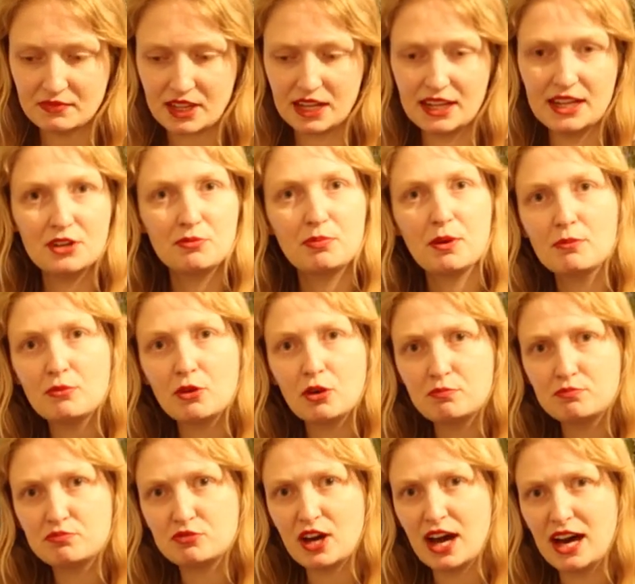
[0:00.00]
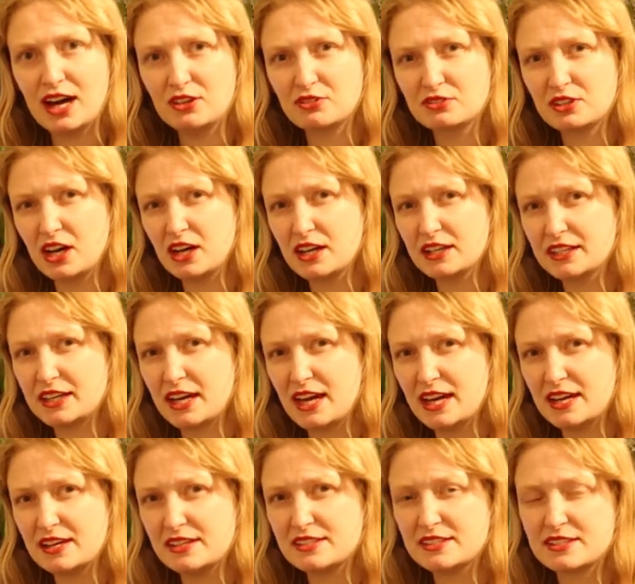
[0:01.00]
a little bit more brown, I
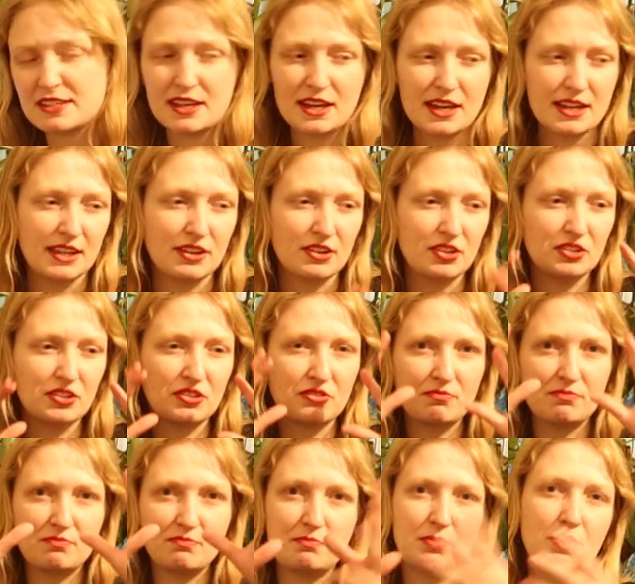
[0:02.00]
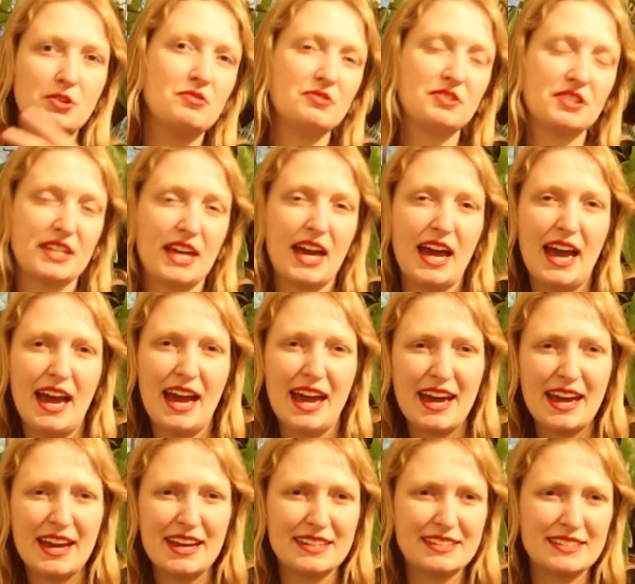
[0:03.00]
guess. They've got the blue to the
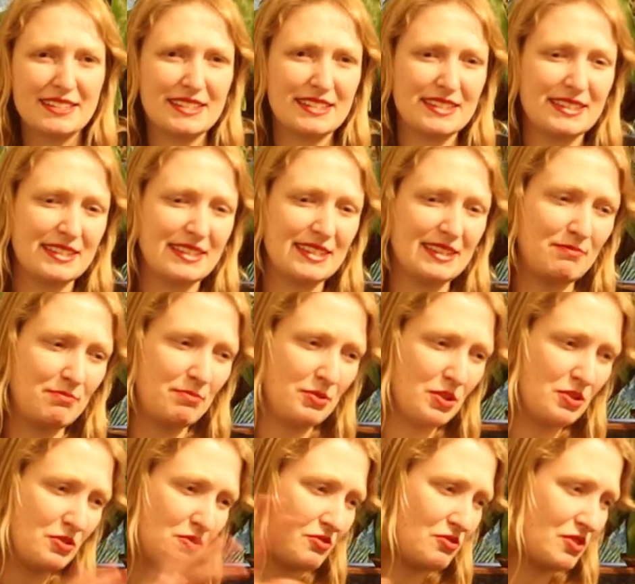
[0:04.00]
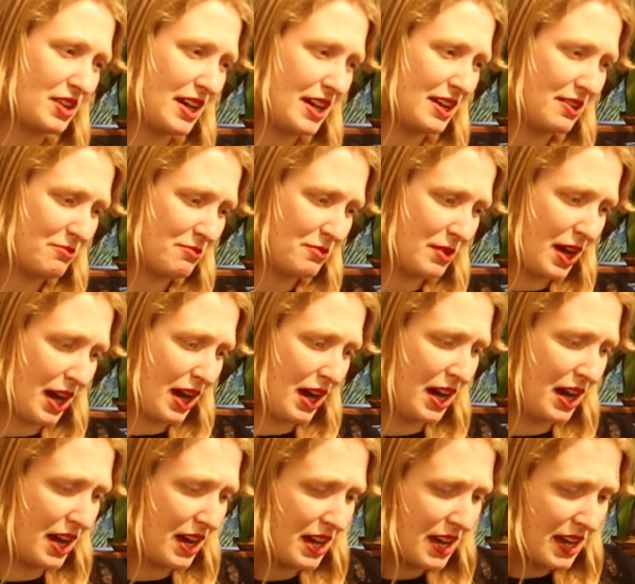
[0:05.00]
head, blue rim,
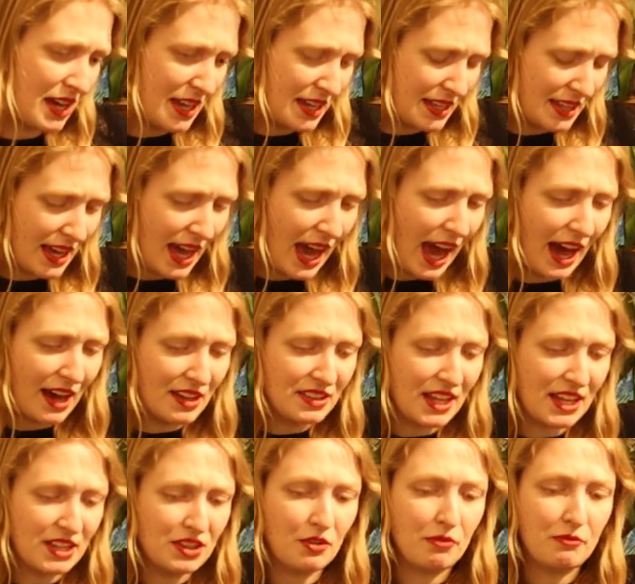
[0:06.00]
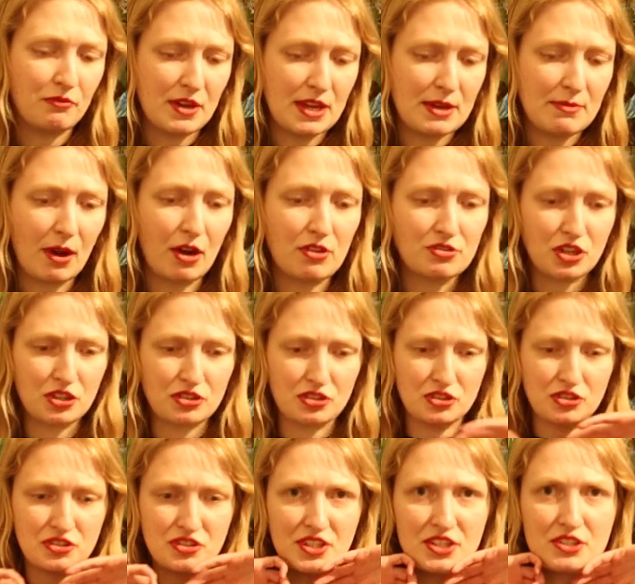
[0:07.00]
and then the females are
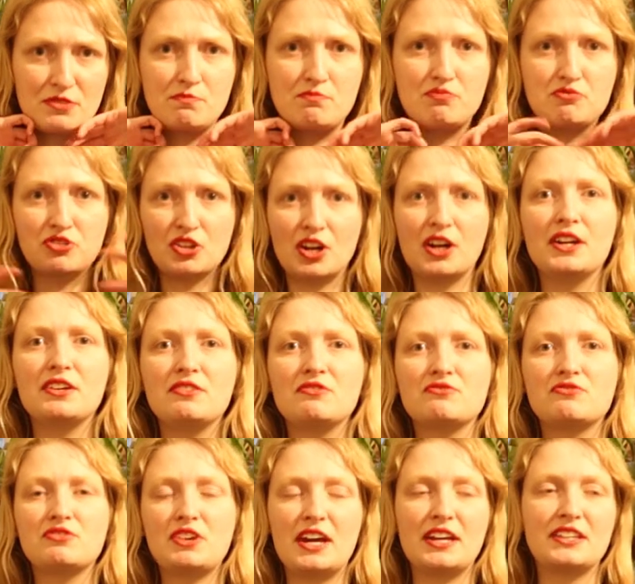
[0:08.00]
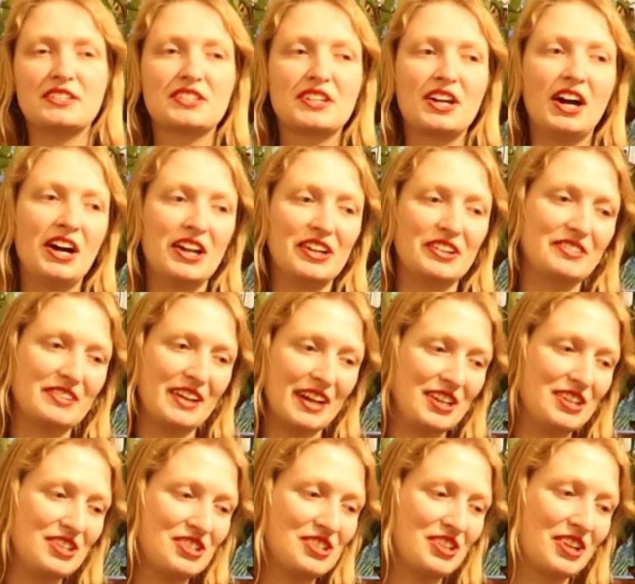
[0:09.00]
just this bright red
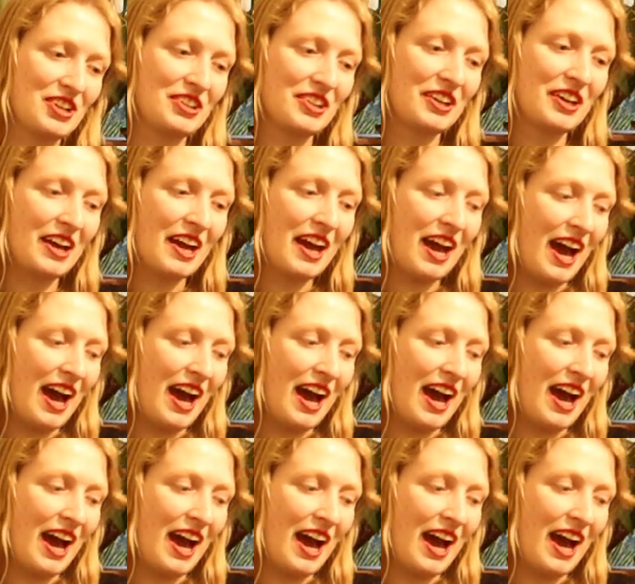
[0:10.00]
coloration,